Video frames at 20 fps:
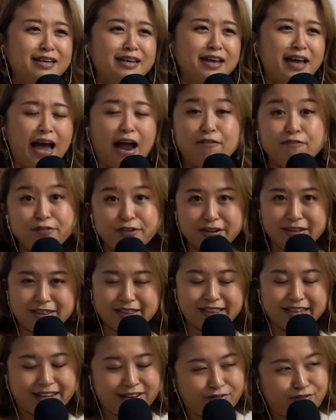
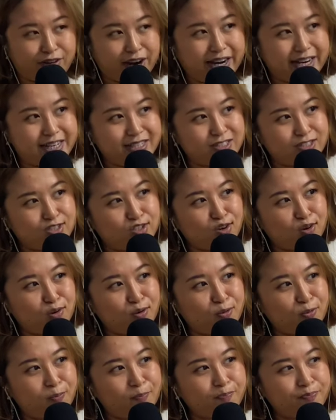everything, right?
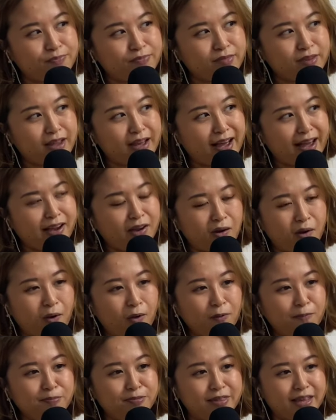So I
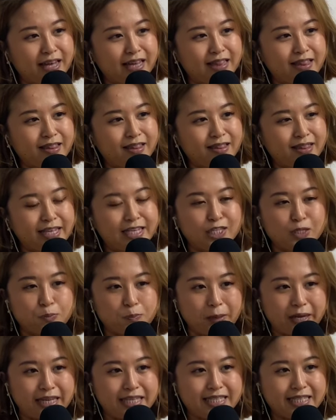hope that this
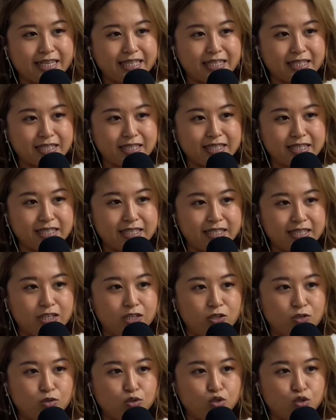space can
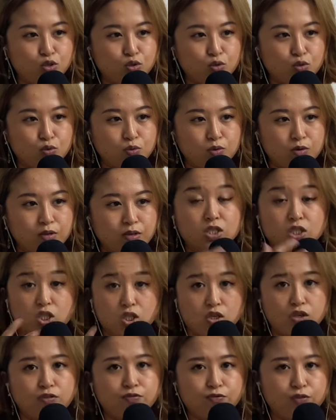continue to
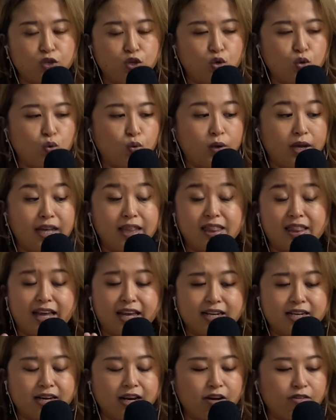serve you in that
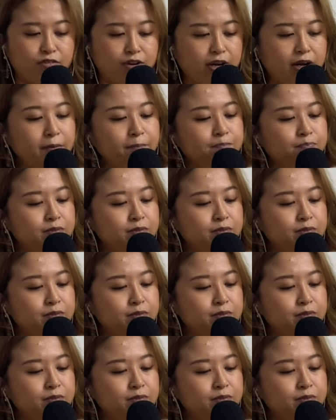area.